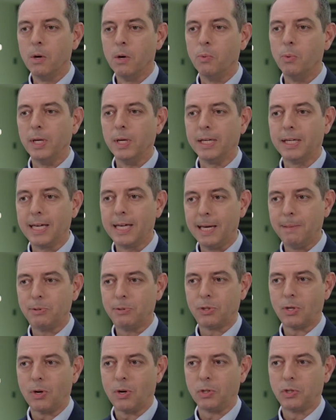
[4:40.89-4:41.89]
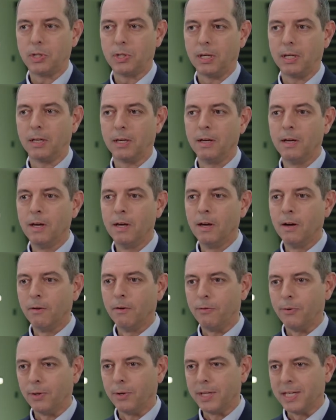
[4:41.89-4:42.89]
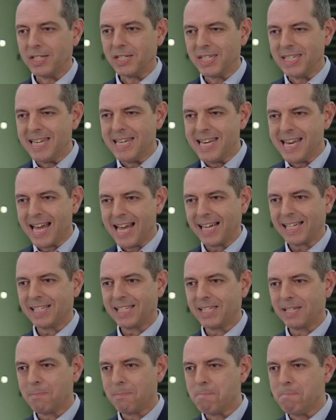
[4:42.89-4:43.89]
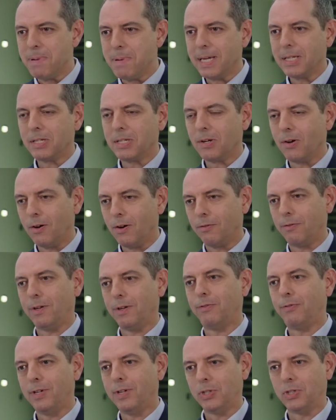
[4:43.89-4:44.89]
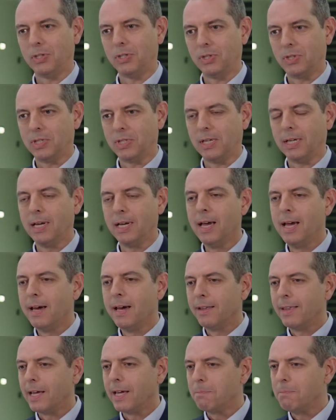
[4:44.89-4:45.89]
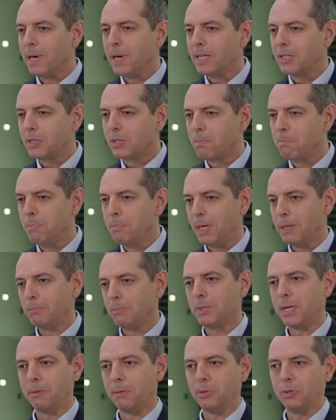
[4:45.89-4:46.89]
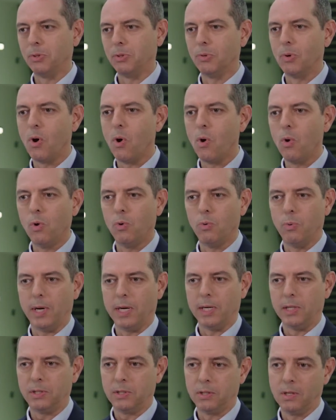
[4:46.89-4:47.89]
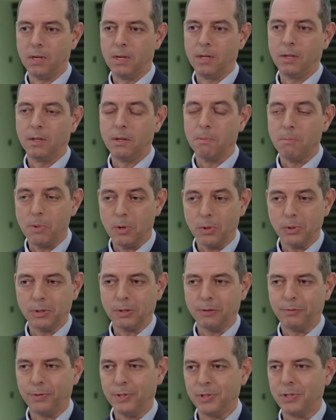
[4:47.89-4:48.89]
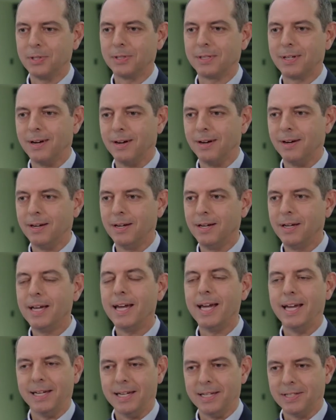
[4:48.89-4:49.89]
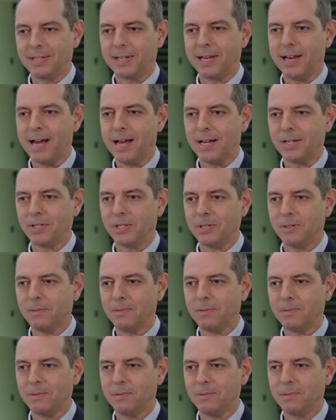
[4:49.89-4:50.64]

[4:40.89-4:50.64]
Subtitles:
We keep searching for this next bit of efficiency that makes a BMW always the most efficient car in its class.